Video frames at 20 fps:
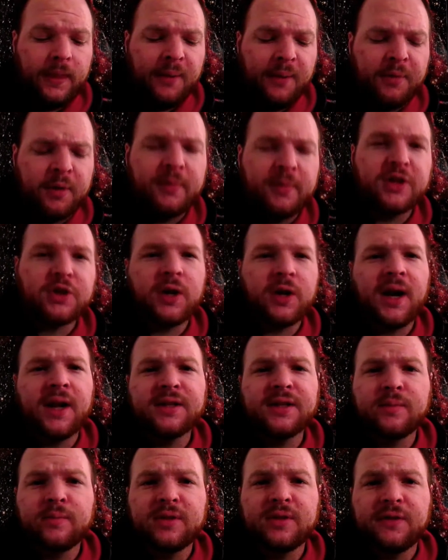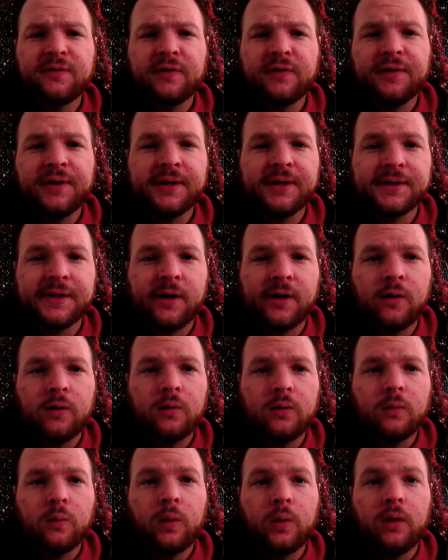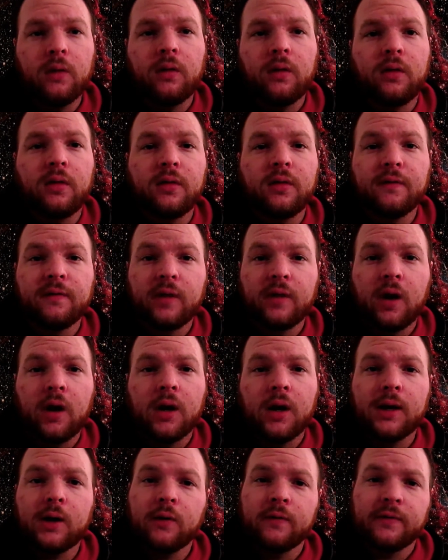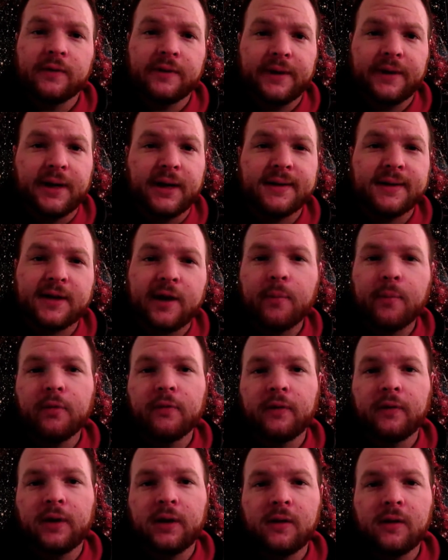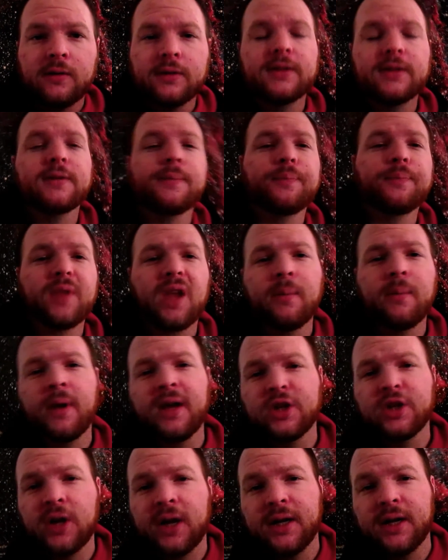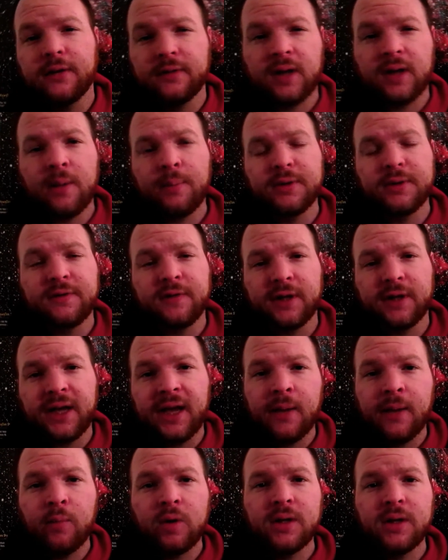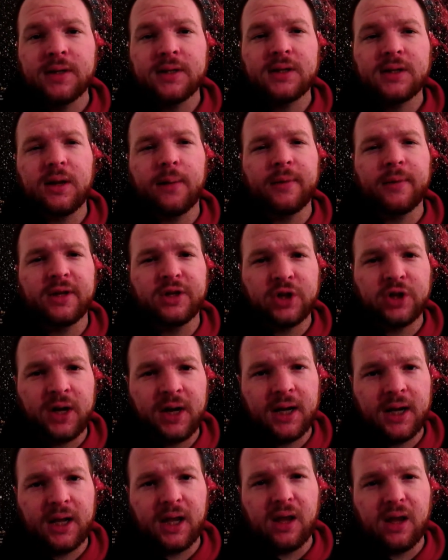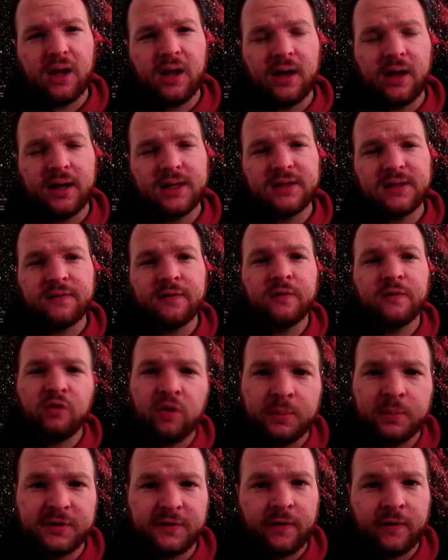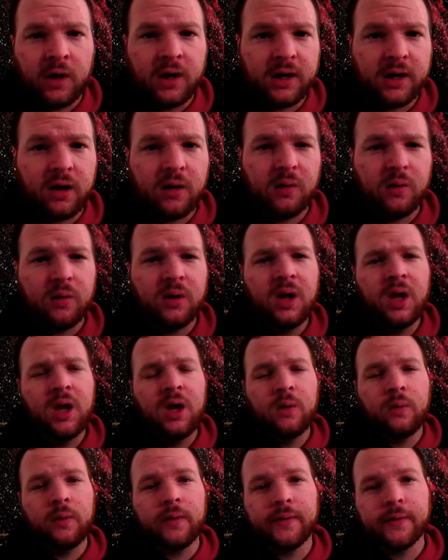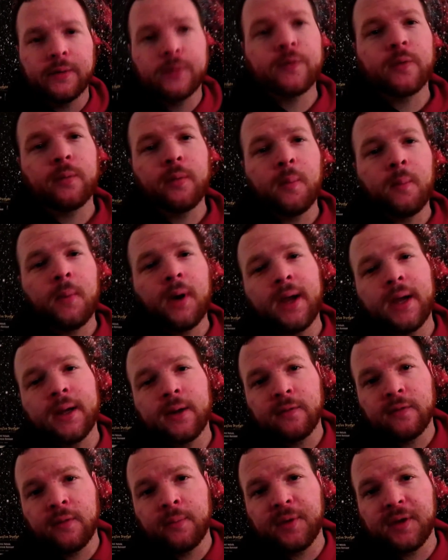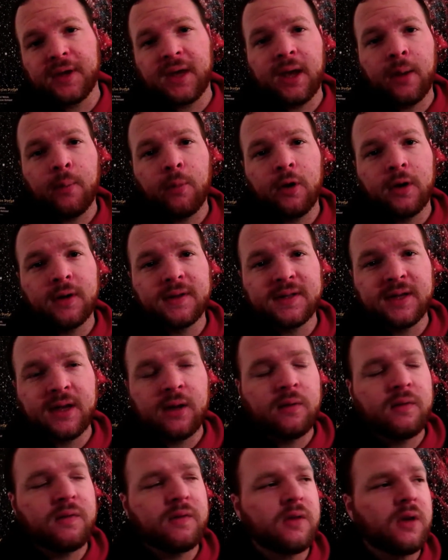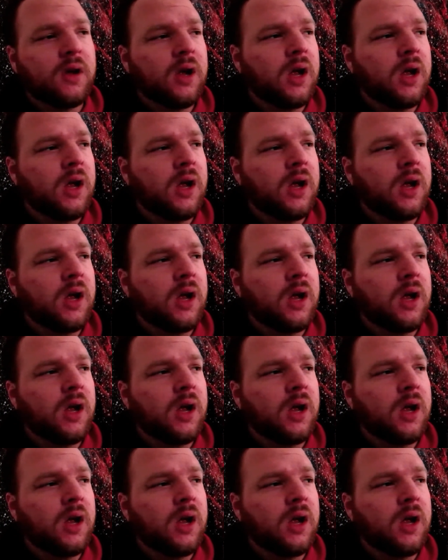I'm going to be trying some different things out with the vlog over the next couple videos. I might try a couple different cameras. I'm going to try different forms of audio, whether it's from the mic or from the camera itself.